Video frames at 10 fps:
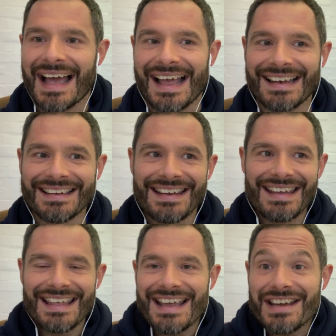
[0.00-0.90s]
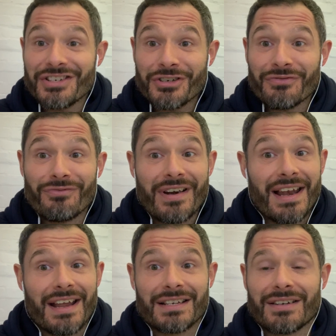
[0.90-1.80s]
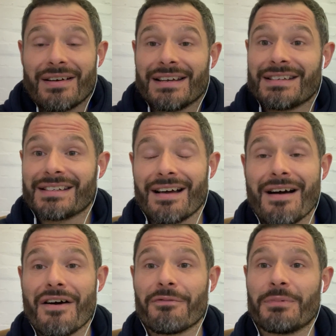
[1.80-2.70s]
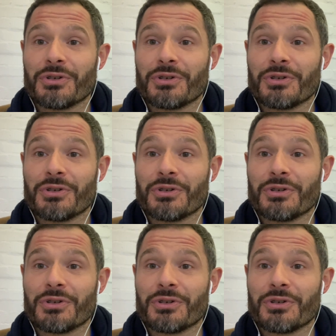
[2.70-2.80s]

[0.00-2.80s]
And it's just really exciting stuff.